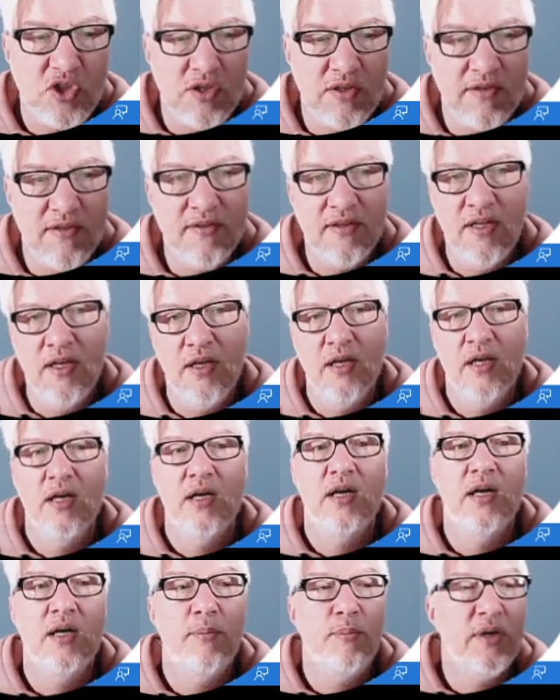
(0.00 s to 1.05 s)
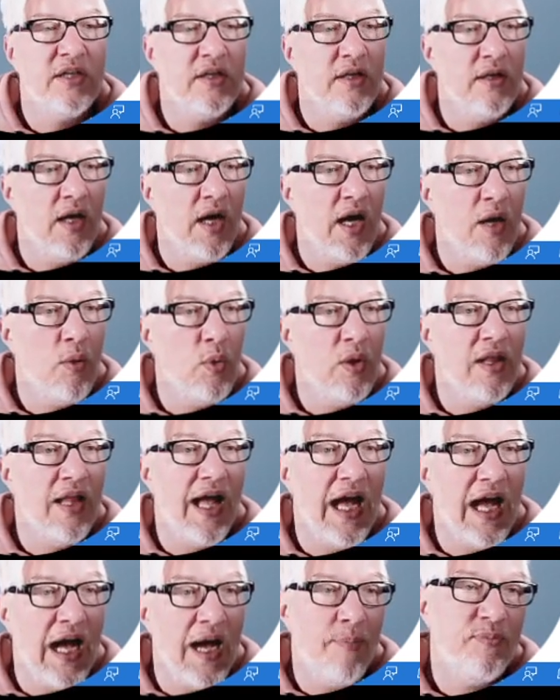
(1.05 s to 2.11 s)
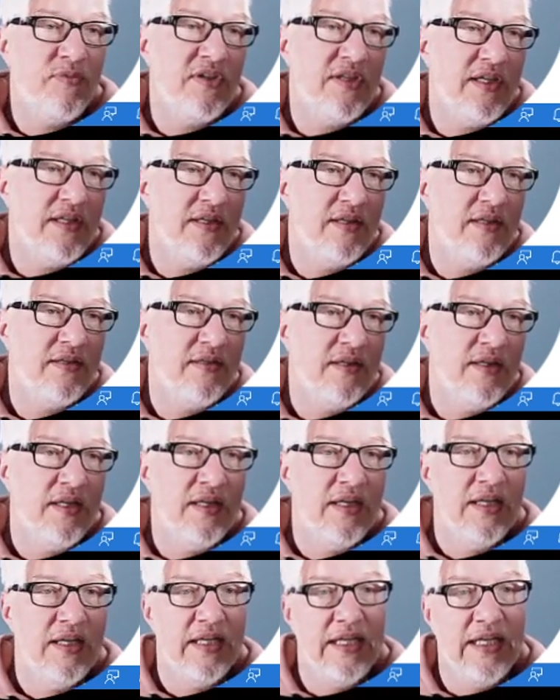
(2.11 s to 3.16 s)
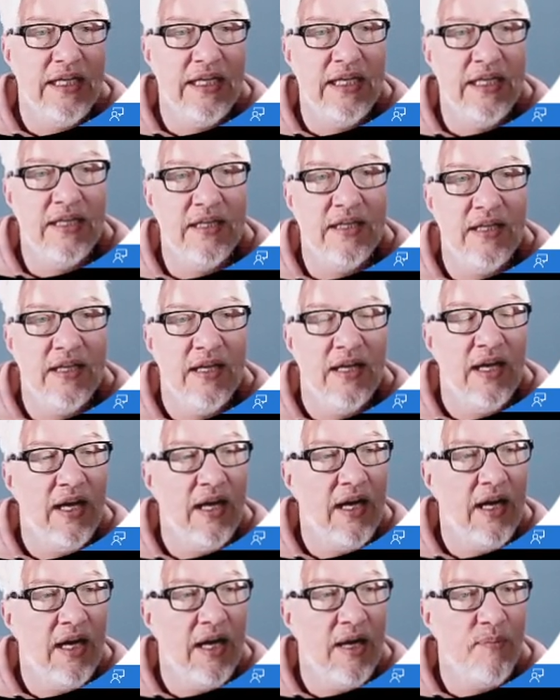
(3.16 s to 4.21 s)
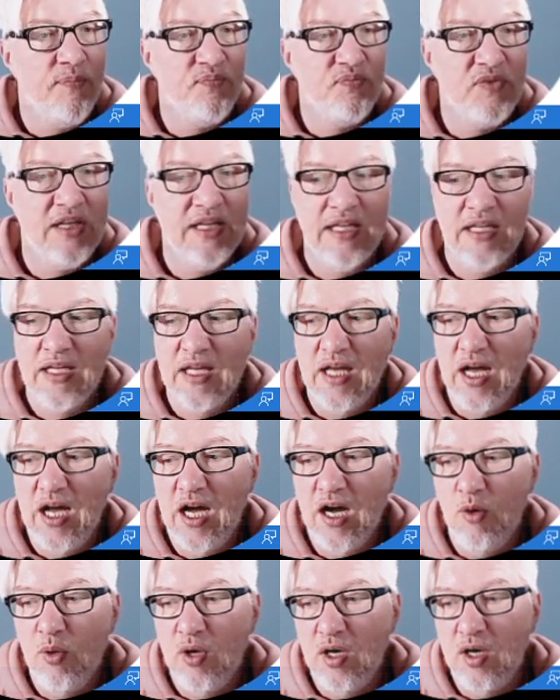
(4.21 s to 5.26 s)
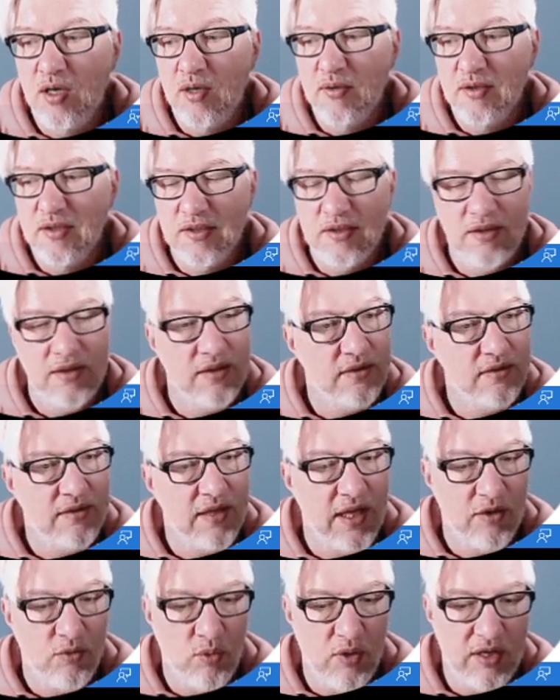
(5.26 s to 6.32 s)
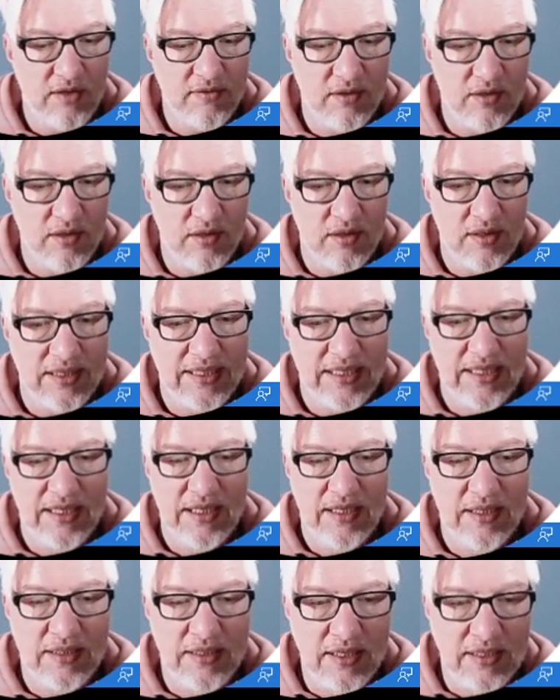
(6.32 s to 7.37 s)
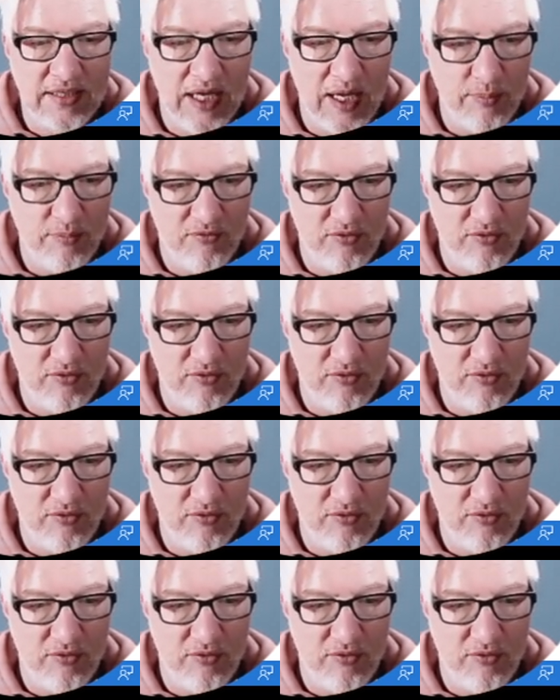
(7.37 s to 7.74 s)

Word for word: um, but I will update it in um, our TechRacer GitHub for that.